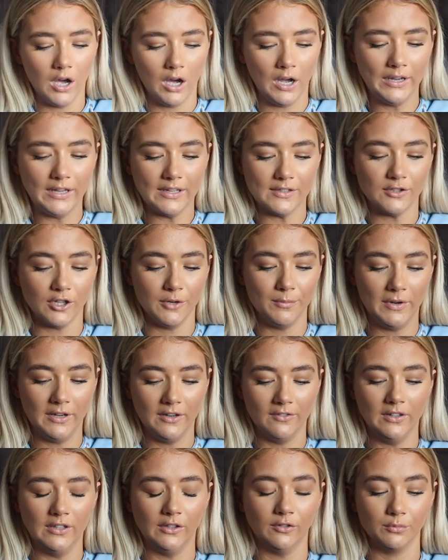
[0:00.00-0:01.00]
I get so
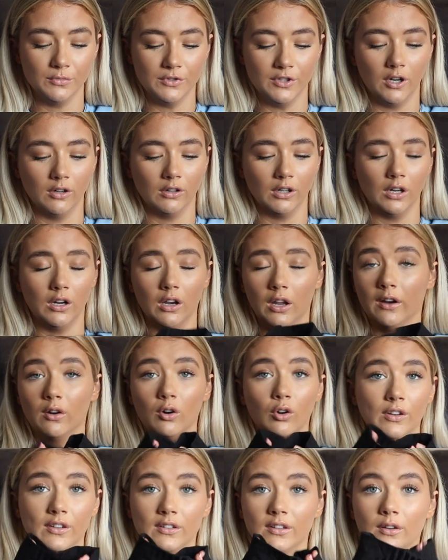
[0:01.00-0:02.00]
many of these from Zara,
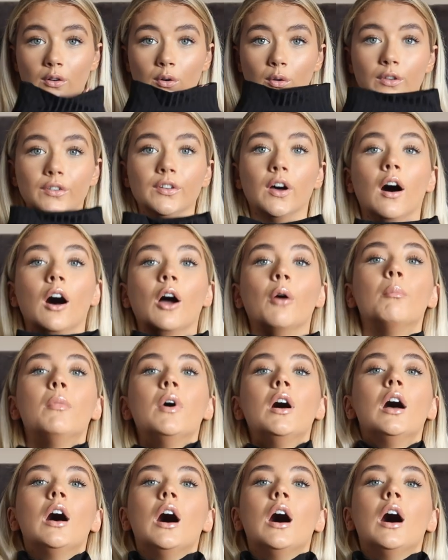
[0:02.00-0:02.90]
like, honestly, all the time.